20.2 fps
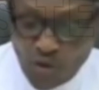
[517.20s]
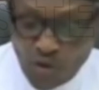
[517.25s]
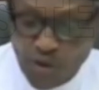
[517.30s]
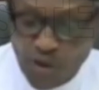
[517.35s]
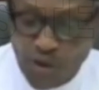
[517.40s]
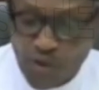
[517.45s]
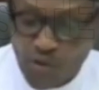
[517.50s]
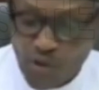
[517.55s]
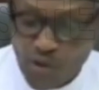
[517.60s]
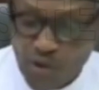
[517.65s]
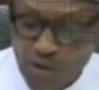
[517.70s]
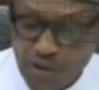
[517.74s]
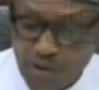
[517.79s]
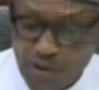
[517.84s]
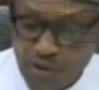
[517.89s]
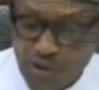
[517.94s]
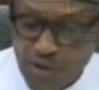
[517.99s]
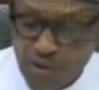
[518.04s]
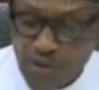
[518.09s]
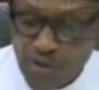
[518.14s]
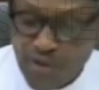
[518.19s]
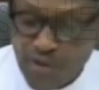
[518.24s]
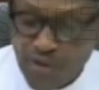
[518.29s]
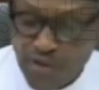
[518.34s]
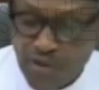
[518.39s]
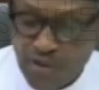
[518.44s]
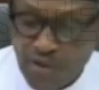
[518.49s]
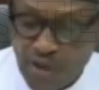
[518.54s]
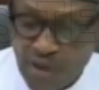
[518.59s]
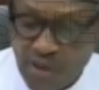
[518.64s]
We shall continue
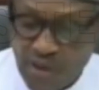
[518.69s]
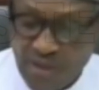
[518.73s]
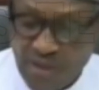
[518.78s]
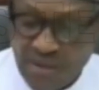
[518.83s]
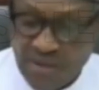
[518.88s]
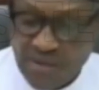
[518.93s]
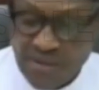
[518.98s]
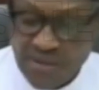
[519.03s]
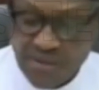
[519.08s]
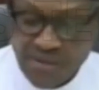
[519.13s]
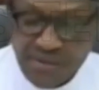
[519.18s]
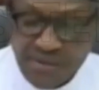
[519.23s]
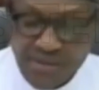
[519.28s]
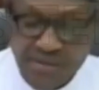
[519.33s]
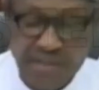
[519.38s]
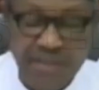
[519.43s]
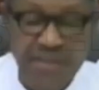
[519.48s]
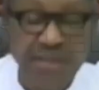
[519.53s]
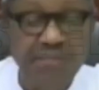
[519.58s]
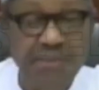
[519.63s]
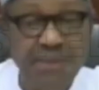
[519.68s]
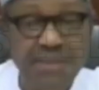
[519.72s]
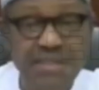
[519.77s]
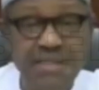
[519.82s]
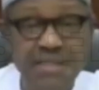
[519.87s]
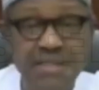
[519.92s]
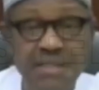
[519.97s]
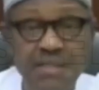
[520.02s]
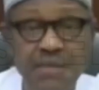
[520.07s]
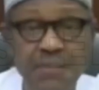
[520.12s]
to ensure that
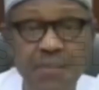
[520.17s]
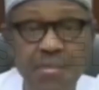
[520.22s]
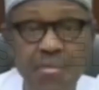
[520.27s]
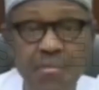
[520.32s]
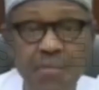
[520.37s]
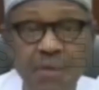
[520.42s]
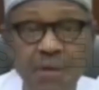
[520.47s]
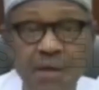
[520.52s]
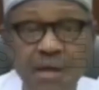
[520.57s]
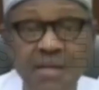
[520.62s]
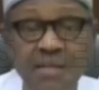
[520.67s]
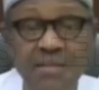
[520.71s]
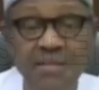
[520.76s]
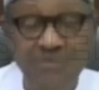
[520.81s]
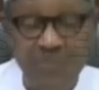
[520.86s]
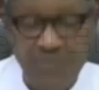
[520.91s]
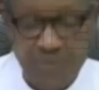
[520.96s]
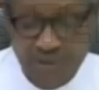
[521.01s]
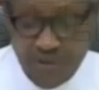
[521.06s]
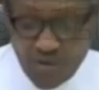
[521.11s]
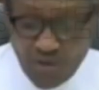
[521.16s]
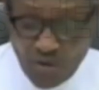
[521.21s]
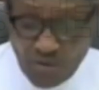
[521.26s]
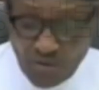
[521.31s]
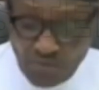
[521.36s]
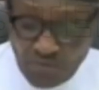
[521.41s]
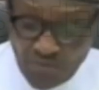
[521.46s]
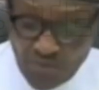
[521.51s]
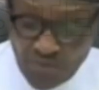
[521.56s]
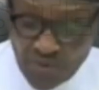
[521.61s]
liberty and
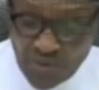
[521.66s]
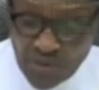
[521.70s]
freedom,